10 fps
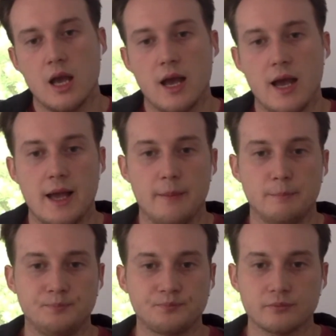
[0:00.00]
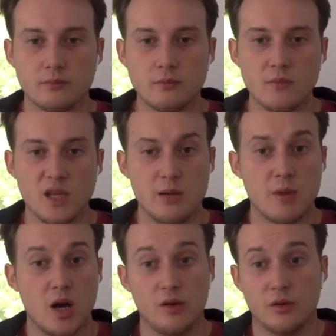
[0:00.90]
Um, you
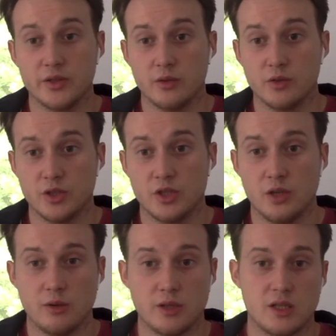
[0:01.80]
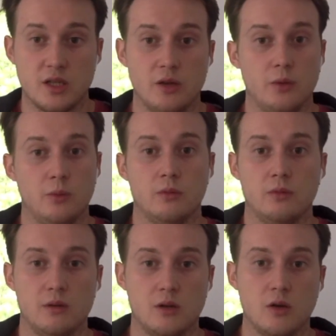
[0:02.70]
might also just choose to
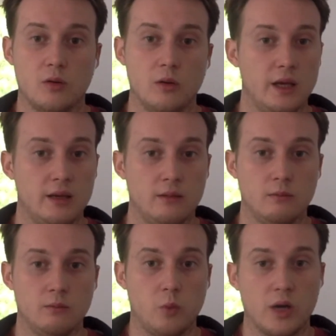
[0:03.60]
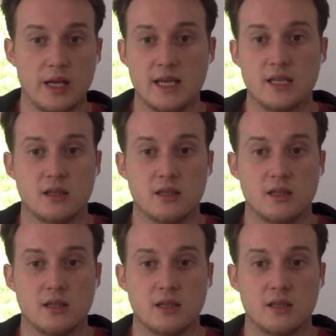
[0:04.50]
call it what it is.